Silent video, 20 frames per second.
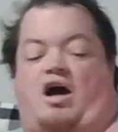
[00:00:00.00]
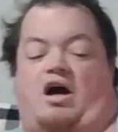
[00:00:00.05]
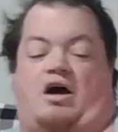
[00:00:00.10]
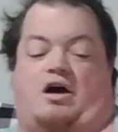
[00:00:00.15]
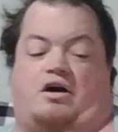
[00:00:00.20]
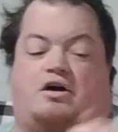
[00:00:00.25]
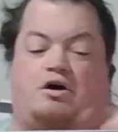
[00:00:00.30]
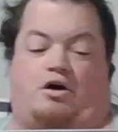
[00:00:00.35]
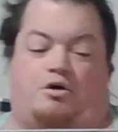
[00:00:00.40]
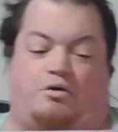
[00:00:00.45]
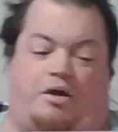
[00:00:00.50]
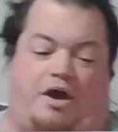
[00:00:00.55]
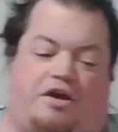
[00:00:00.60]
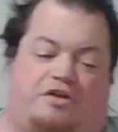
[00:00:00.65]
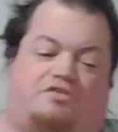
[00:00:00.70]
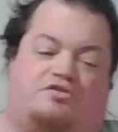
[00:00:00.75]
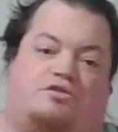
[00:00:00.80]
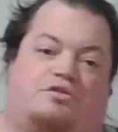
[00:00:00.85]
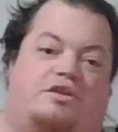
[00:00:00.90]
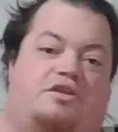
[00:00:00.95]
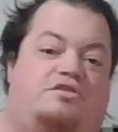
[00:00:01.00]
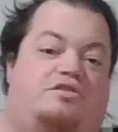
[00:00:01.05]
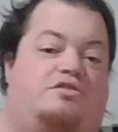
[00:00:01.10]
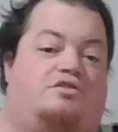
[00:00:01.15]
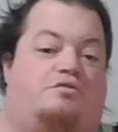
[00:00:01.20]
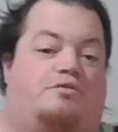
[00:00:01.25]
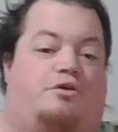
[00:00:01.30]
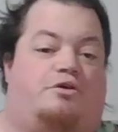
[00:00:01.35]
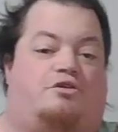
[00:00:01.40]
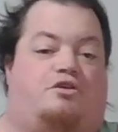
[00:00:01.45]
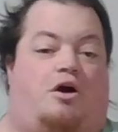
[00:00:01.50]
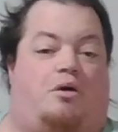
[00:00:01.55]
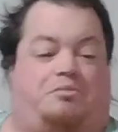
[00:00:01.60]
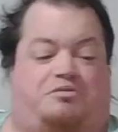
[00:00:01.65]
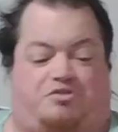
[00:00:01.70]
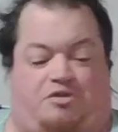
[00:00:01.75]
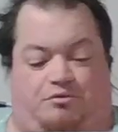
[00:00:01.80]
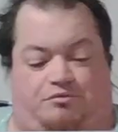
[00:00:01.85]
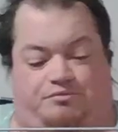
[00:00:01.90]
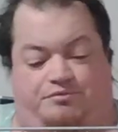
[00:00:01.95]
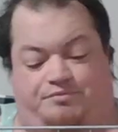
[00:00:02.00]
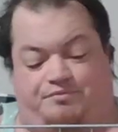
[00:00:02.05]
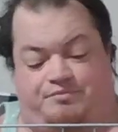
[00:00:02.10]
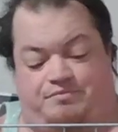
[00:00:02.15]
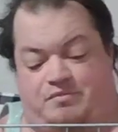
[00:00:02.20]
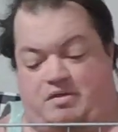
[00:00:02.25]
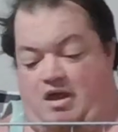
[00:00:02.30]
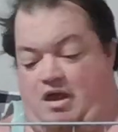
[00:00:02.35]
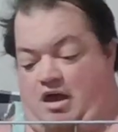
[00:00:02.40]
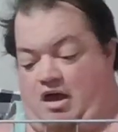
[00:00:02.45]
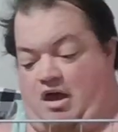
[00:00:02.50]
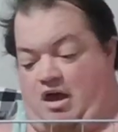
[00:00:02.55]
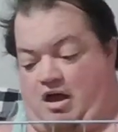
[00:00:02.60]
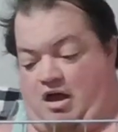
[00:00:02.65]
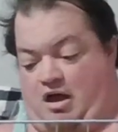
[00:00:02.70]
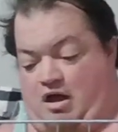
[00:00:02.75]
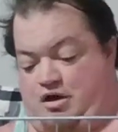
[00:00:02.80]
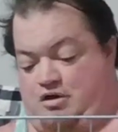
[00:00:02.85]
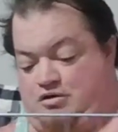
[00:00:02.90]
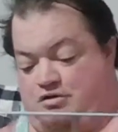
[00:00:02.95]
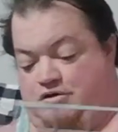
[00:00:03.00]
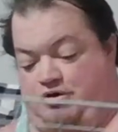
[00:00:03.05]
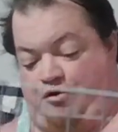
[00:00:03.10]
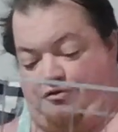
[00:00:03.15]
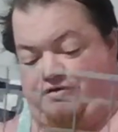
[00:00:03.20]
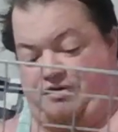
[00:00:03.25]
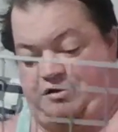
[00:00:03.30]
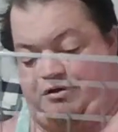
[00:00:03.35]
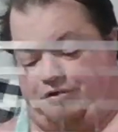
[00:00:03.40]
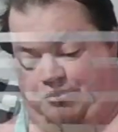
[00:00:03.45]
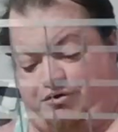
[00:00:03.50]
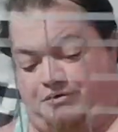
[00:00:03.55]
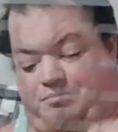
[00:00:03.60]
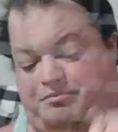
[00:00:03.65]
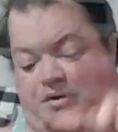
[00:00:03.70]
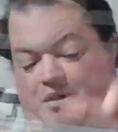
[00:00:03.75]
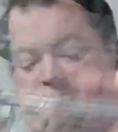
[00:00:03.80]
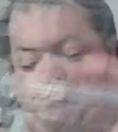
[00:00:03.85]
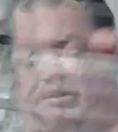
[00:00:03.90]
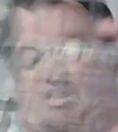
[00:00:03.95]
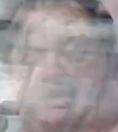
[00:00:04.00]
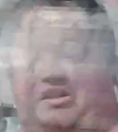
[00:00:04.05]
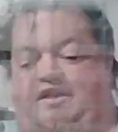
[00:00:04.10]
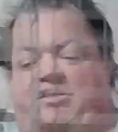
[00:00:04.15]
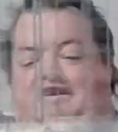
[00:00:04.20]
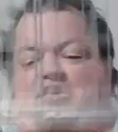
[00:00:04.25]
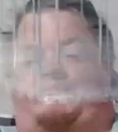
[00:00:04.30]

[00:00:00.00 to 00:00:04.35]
Ah, okay, so this is the very top shelf. Go figure. I'm glad I